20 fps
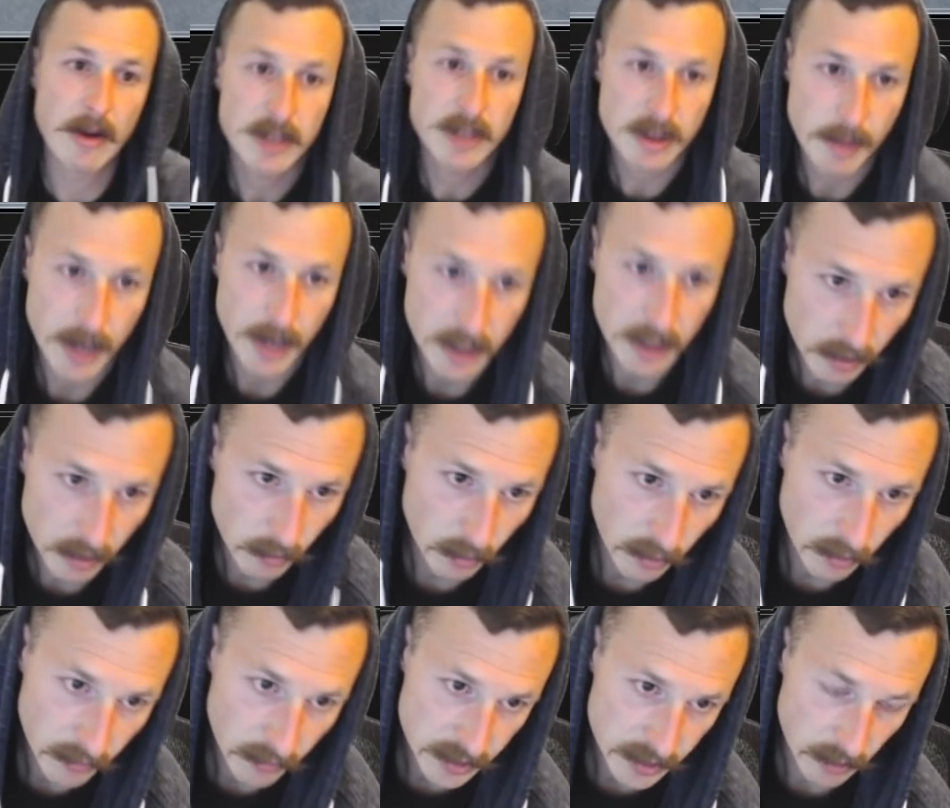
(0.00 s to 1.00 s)
on my Young
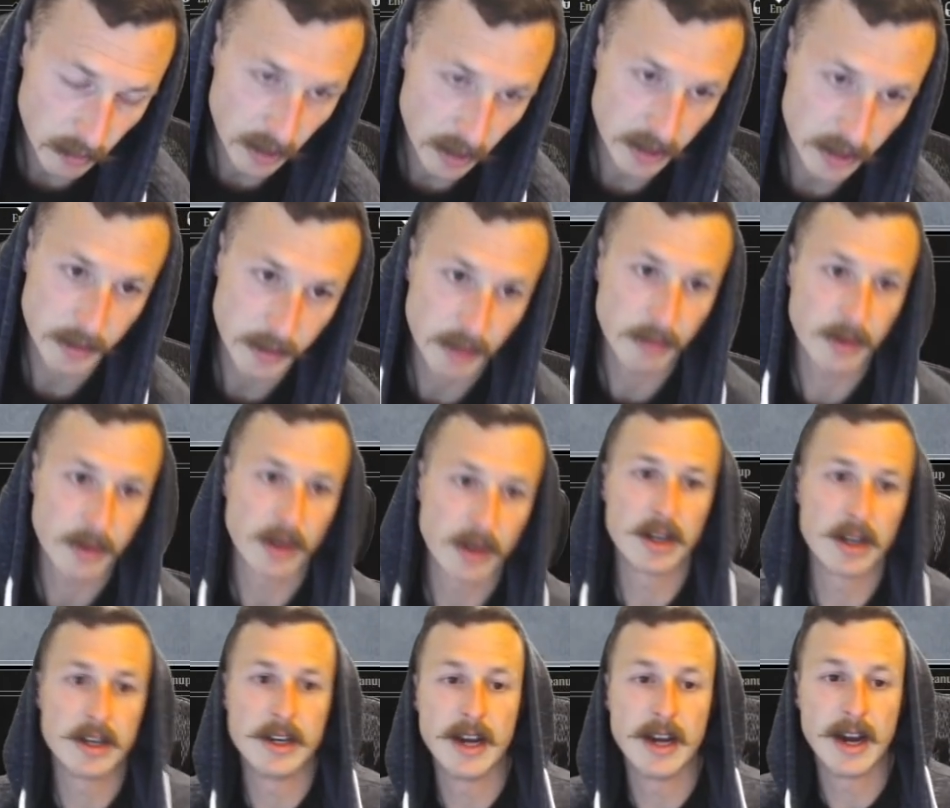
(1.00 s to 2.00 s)
Wolf because I want it to be able to
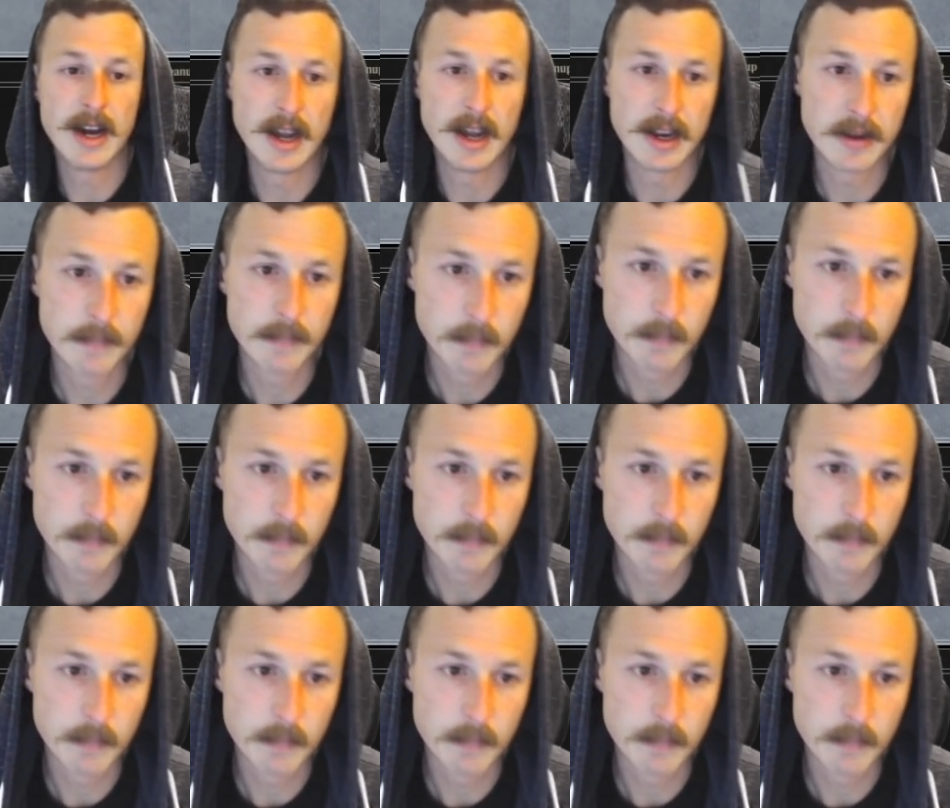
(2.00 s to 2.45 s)
undie.